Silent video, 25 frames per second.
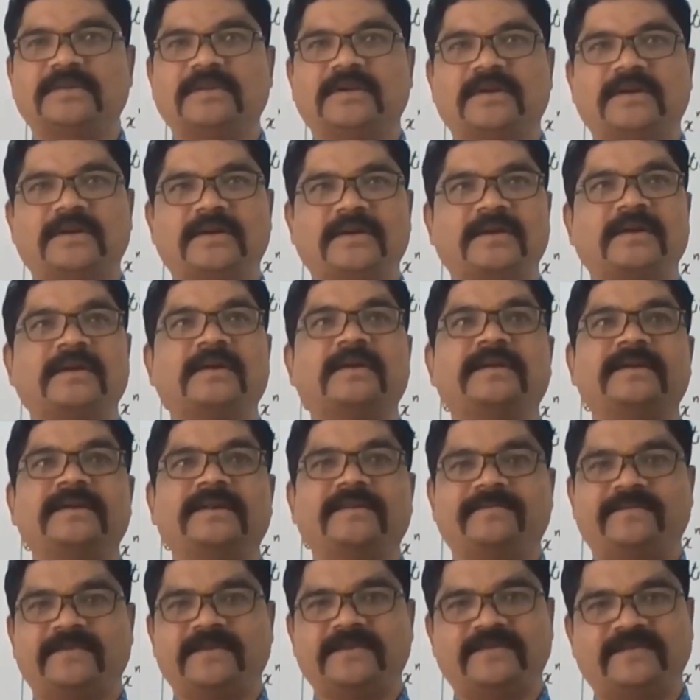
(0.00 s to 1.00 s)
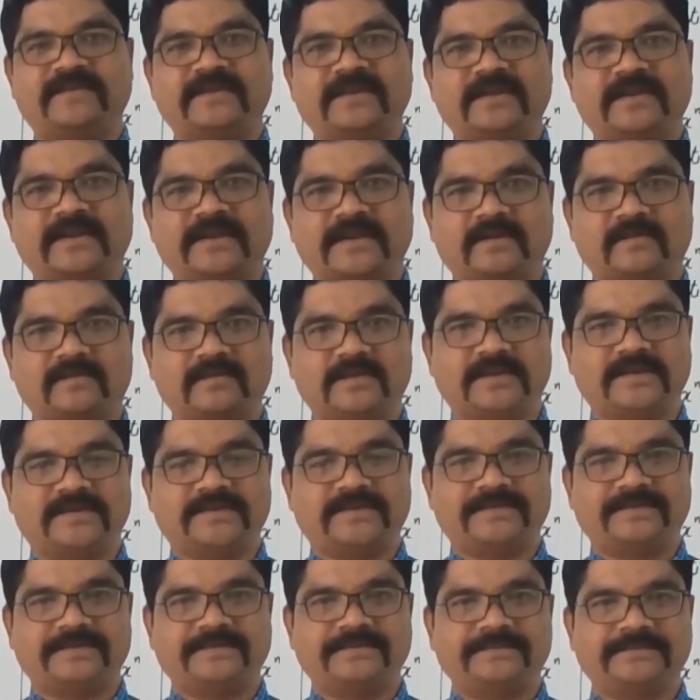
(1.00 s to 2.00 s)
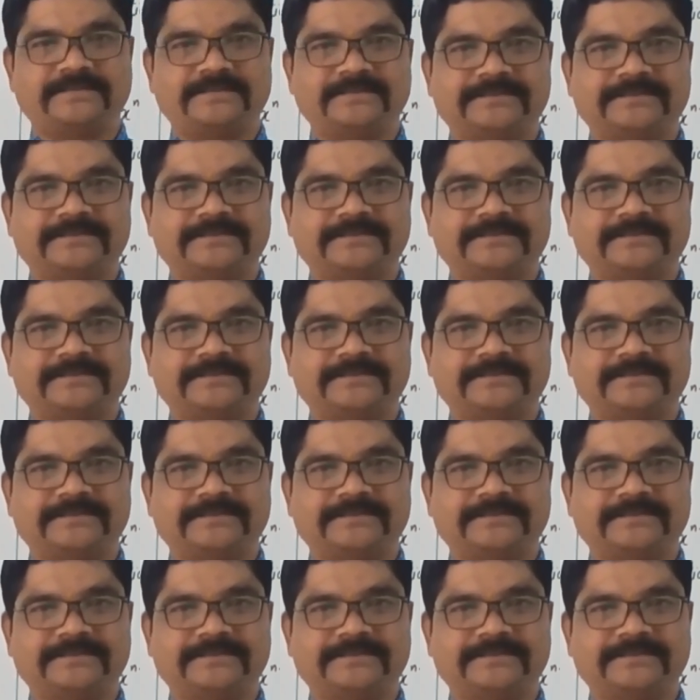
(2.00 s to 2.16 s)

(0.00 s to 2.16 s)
the differential calculus.